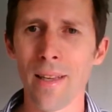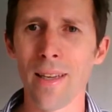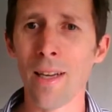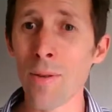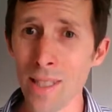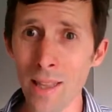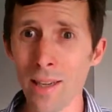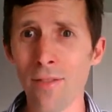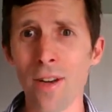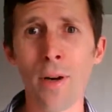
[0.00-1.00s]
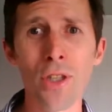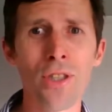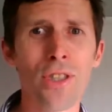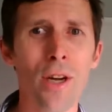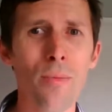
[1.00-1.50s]
Now, we see the different
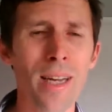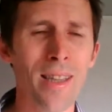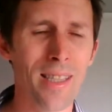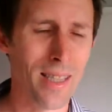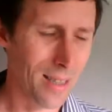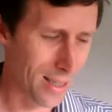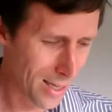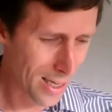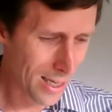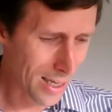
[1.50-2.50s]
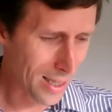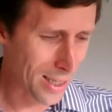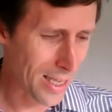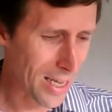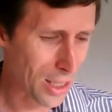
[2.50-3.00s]
emotions, don't we, in the
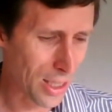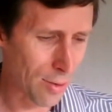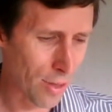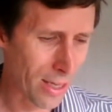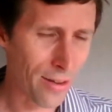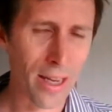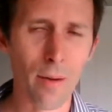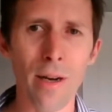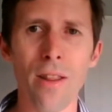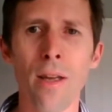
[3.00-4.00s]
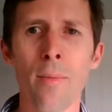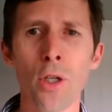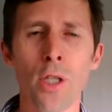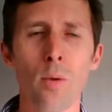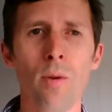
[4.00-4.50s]
text, and we can think about the
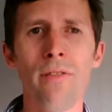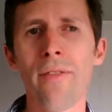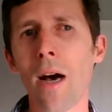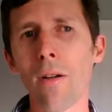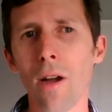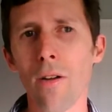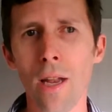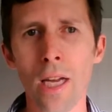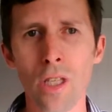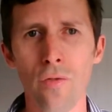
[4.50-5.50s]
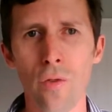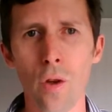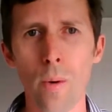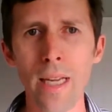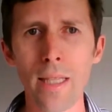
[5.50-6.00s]
emotions we've felt over the last few
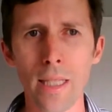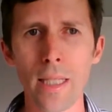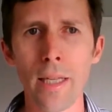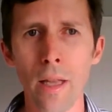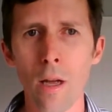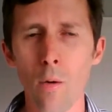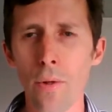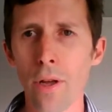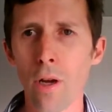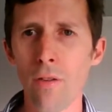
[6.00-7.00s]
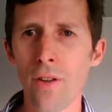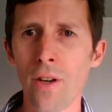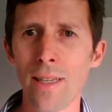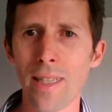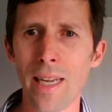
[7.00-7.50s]
weeks with the
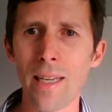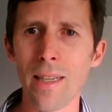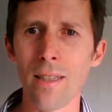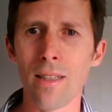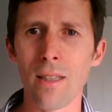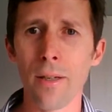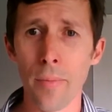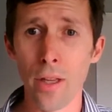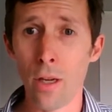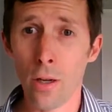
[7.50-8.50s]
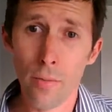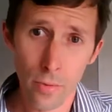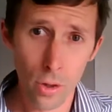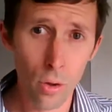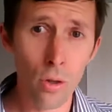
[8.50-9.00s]
COVID-19, and
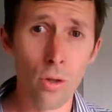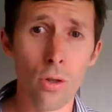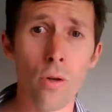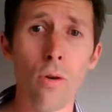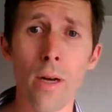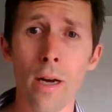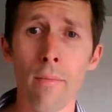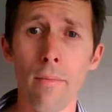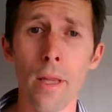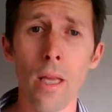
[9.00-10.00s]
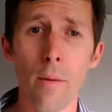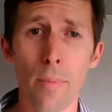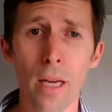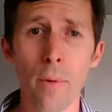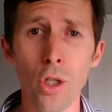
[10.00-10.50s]
two
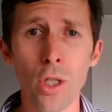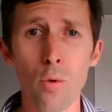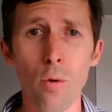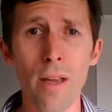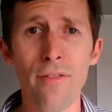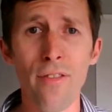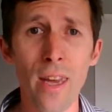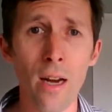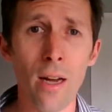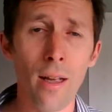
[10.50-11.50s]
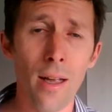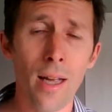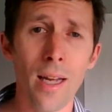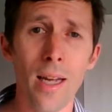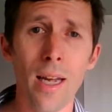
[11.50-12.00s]
big emotions would be fear
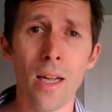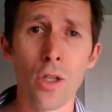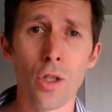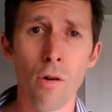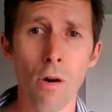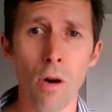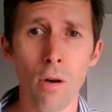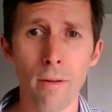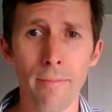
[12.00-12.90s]
and sorrow.